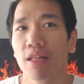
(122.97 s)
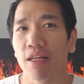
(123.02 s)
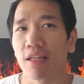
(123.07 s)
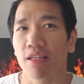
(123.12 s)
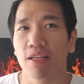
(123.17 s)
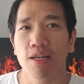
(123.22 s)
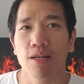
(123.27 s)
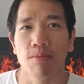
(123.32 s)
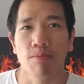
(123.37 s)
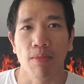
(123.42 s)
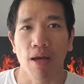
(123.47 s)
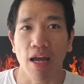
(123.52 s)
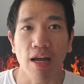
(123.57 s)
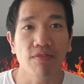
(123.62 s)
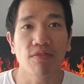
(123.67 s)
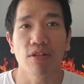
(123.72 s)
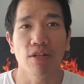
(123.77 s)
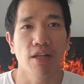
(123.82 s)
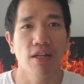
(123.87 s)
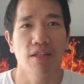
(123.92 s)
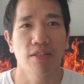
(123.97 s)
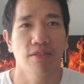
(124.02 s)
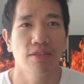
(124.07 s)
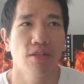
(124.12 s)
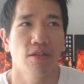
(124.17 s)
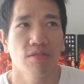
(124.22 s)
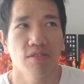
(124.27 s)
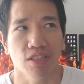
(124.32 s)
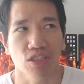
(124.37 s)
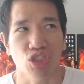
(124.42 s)
like him ever, you
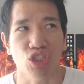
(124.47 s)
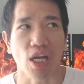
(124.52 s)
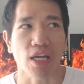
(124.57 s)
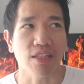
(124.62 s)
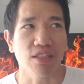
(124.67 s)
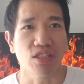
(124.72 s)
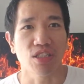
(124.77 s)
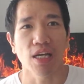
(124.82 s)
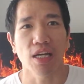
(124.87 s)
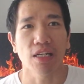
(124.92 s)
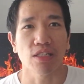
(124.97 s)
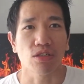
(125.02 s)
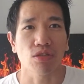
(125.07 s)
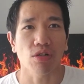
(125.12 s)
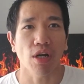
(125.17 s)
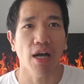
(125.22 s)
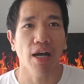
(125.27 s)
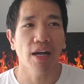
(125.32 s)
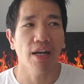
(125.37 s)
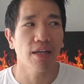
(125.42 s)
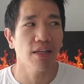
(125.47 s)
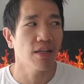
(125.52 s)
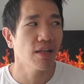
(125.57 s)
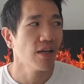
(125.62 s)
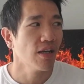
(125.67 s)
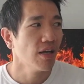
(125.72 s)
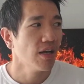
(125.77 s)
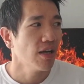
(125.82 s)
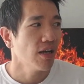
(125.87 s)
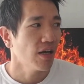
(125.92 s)
know, like Jackie Chan tried,
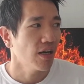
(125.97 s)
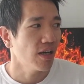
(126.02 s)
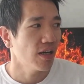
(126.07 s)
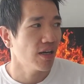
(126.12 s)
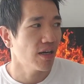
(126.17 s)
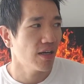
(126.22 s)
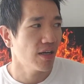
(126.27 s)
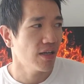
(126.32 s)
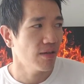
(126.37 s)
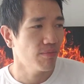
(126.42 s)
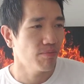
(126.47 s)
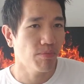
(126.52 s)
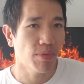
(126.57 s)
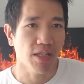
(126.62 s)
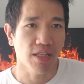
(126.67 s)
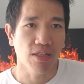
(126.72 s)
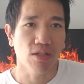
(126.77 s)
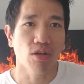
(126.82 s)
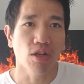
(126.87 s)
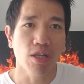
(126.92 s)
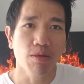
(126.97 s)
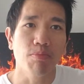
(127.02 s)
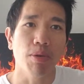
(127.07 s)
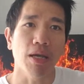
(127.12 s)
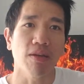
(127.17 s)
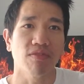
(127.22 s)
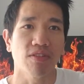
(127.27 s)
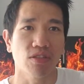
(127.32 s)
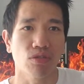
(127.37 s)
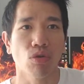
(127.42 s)
uh, but, you know, he
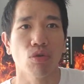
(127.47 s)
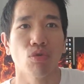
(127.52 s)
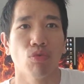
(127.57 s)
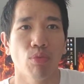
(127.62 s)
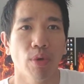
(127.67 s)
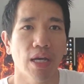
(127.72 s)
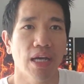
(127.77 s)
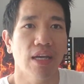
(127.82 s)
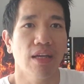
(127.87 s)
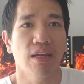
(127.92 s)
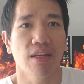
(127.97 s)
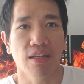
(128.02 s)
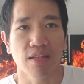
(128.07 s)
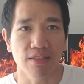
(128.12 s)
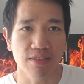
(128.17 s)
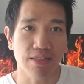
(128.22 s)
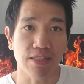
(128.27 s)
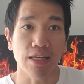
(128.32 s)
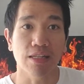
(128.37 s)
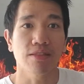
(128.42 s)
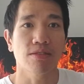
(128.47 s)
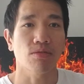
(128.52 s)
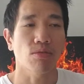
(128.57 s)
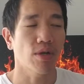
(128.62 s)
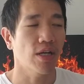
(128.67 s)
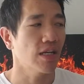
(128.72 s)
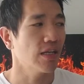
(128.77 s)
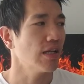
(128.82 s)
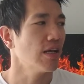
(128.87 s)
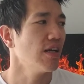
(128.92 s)
paved his own way in a sense,
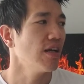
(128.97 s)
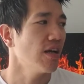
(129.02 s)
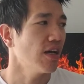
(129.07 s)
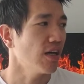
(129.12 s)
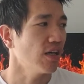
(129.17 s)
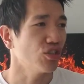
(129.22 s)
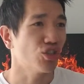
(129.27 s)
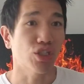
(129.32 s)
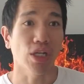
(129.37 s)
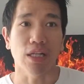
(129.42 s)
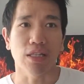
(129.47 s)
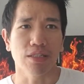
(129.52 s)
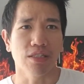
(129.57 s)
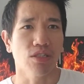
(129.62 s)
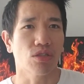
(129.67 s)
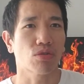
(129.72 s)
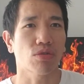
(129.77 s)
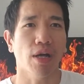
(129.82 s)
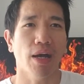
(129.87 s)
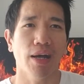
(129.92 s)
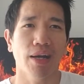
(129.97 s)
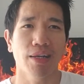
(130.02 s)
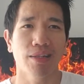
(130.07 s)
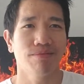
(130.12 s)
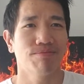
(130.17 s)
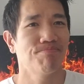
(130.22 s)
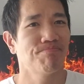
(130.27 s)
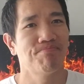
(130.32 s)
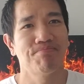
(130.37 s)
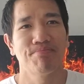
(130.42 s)
right? Uh, Jet Li
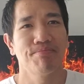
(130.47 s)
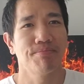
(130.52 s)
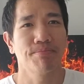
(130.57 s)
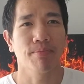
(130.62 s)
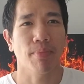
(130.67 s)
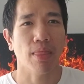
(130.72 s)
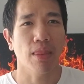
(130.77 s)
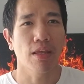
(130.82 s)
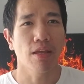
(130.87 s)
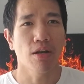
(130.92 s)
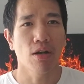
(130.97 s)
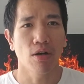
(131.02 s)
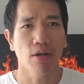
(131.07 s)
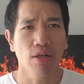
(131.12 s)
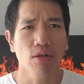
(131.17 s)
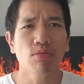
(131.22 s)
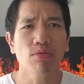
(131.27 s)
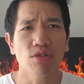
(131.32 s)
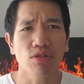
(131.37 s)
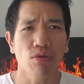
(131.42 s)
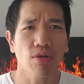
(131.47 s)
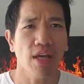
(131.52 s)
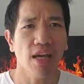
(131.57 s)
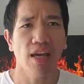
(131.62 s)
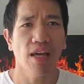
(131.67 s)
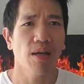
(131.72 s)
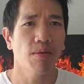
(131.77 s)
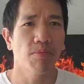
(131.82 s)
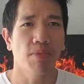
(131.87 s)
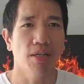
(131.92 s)
tried. You know, he was
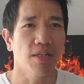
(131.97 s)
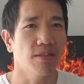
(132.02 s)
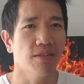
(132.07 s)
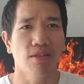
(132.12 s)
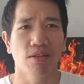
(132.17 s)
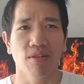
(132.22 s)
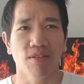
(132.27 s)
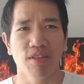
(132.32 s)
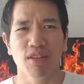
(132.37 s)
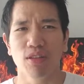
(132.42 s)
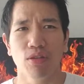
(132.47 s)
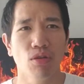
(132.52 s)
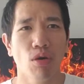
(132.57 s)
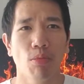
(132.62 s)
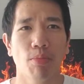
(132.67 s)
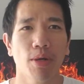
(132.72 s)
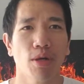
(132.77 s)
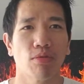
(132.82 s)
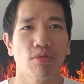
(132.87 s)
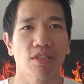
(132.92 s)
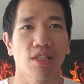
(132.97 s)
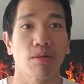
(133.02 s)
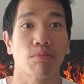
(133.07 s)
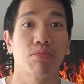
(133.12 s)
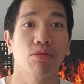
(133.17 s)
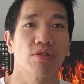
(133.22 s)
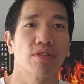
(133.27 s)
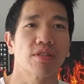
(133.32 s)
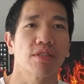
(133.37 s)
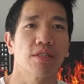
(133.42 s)
okay, but, you know, nobody was like
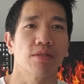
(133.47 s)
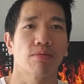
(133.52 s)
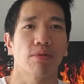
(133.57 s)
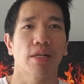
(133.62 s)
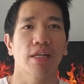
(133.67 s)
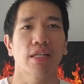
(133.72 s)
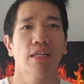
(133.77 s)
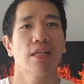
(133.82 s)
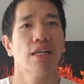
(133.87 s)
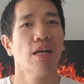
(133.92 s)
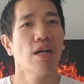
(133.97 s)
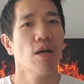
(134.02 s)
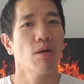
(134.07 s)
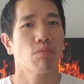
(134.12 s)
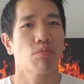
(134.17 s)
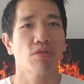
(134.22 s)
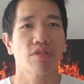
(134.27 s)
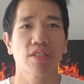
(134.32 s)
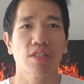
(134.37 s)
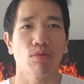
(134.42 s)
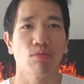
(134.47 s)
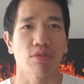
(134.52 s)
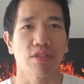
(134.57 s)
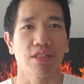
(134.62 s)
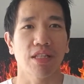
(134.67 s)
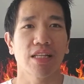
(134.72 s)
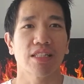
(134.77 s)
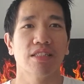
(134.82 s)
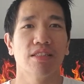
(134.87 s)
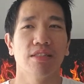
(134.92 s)
Bruce Lee, right? Bruce Lee was
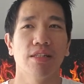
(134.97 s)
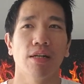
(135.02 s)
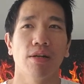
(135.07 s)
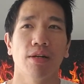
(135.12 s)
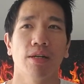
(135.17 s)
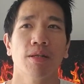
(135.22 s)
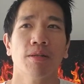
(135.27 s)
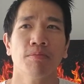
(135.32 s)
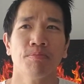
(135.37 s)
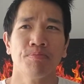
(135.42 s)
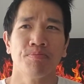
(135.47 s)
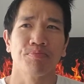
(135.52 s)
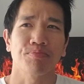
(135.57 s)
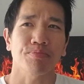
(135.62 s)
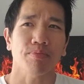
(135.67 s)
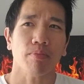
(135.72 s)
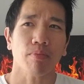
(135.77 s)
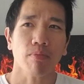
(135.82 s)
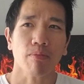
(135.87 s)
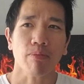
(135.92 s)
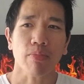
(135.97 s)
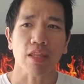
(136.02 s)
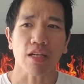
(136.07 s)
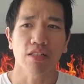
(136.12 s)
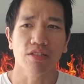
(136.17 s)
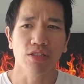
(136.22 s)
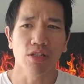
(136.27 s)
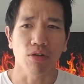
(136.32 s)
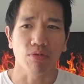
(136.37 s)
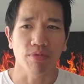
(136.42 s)
legendary.
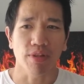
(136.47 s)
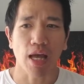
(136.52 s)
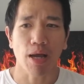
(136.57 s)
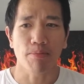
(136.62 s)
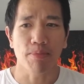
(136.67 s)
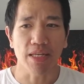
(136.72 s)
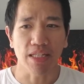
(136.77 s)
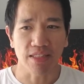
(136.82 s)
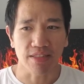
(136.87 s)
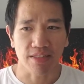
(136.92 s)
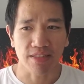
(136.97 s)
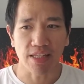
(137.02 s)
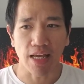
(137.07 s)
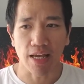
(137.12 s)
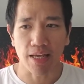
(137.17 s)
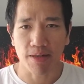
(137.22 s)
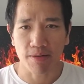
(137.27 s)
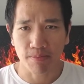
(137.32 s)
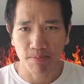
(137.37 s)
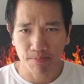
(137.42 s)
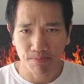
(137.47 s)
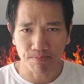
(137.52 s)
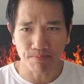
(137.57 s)
So, that being said,